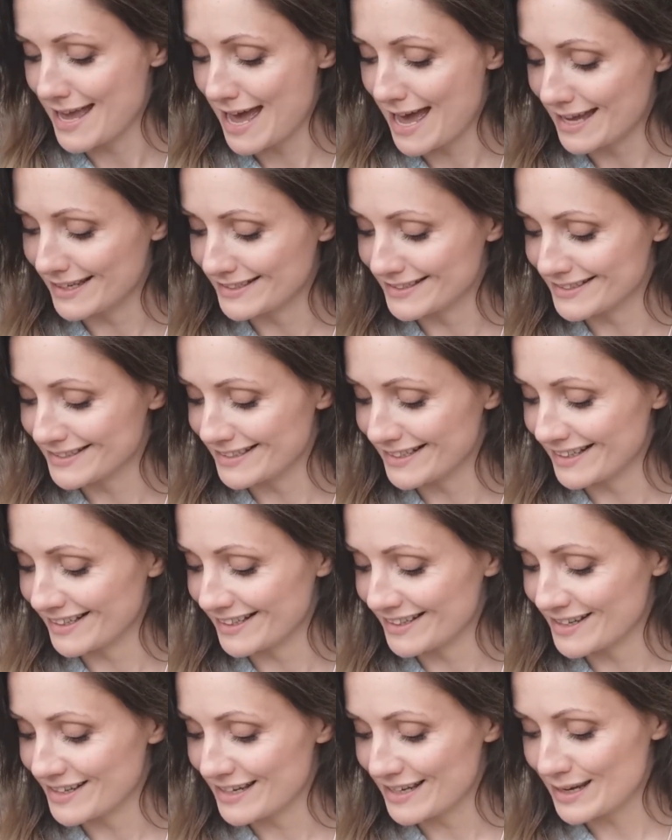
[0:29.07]

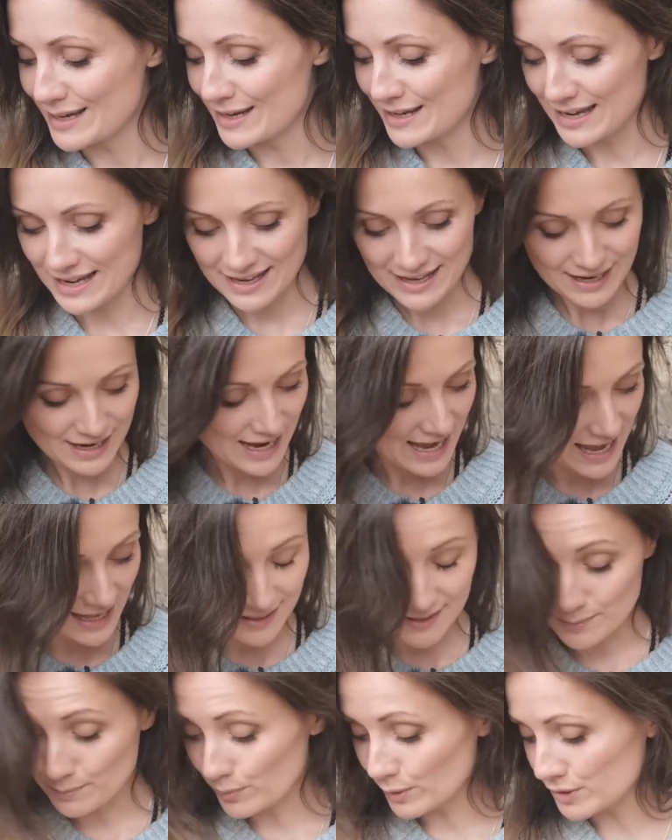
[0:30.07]
And
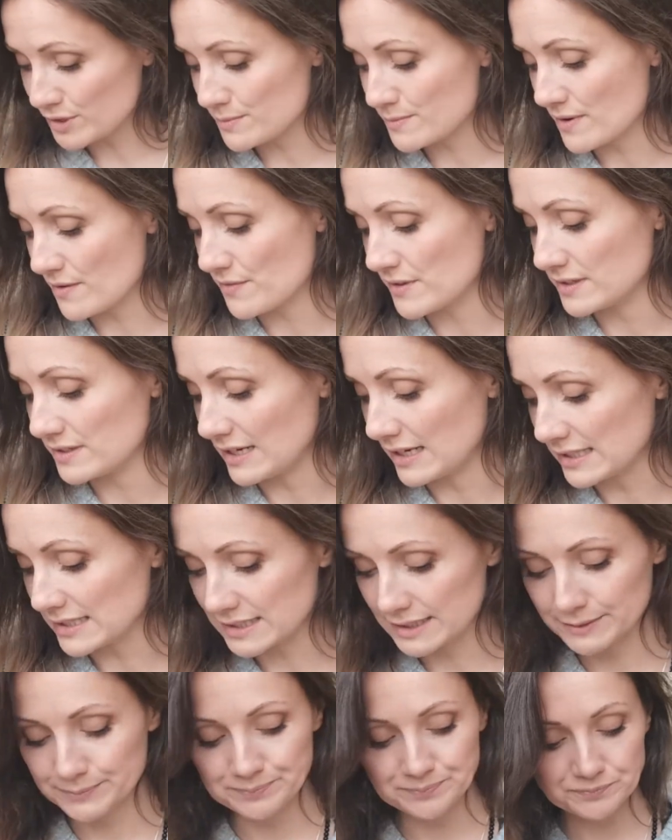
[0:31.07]
at the bottom of the
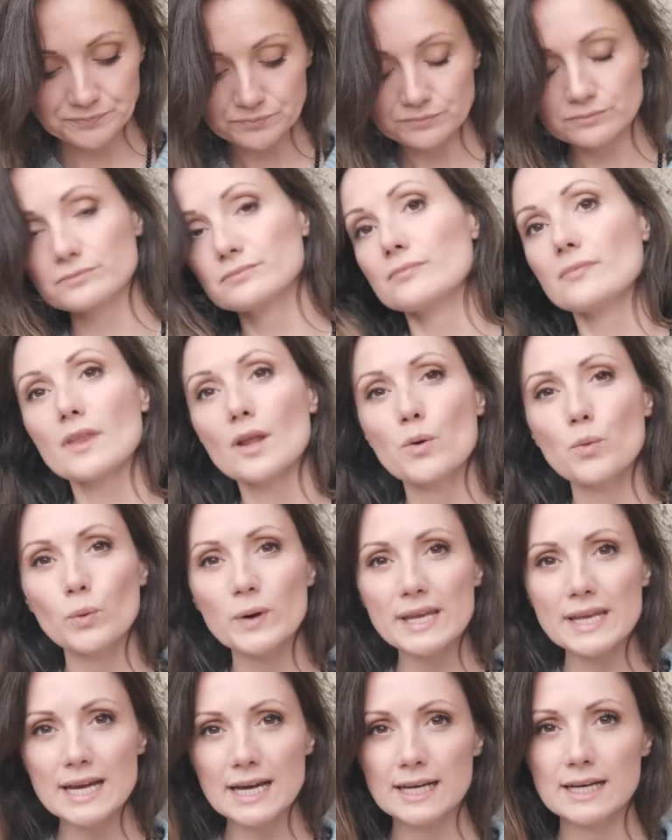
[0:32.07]
deck,
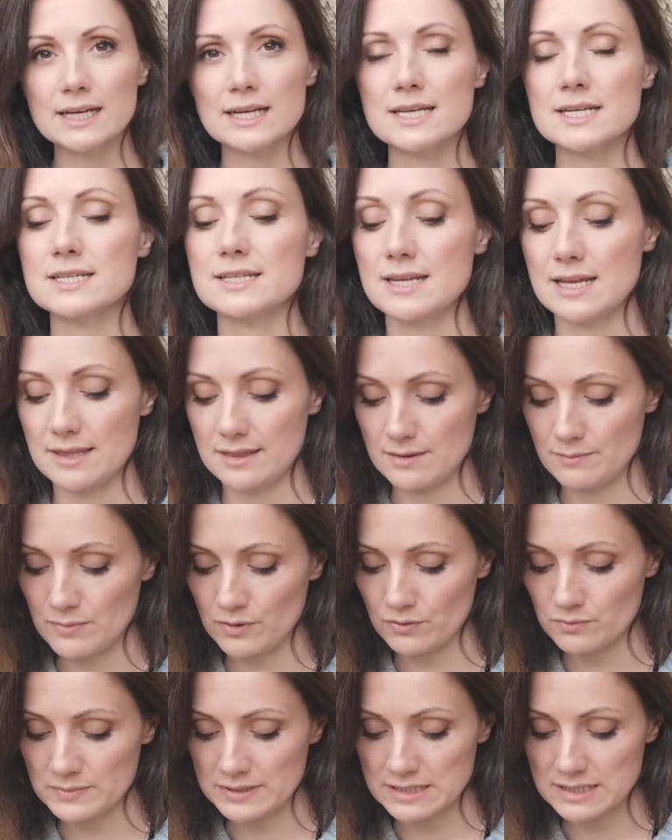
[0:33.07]
we had at the
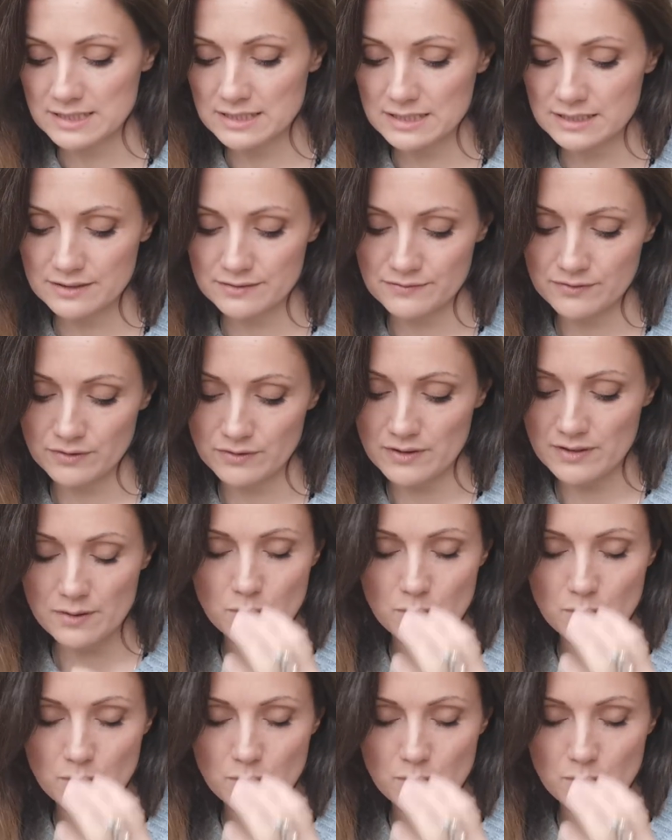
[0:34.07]
moment for